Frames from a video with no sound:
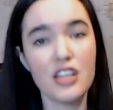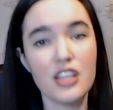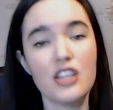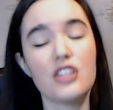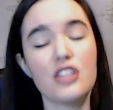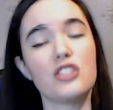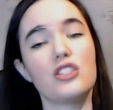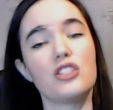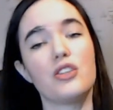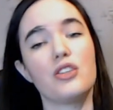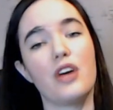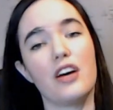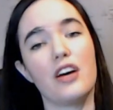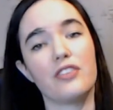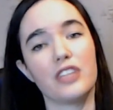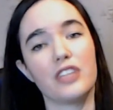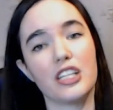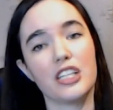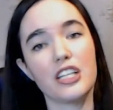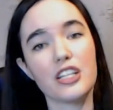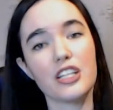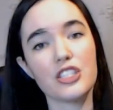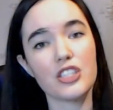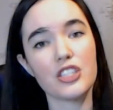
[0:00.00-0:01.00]
So you have
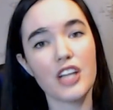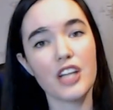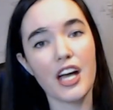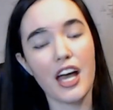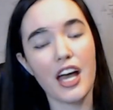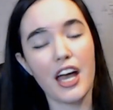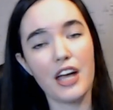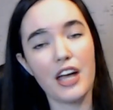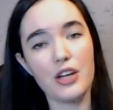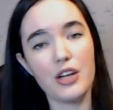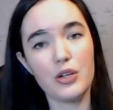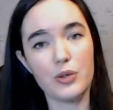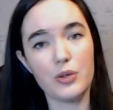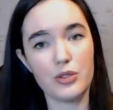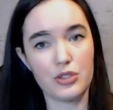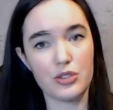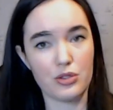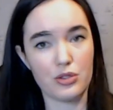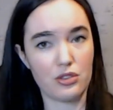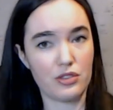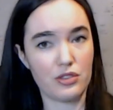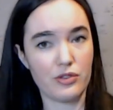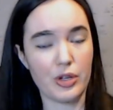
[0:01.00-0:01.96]
character A, who is sort of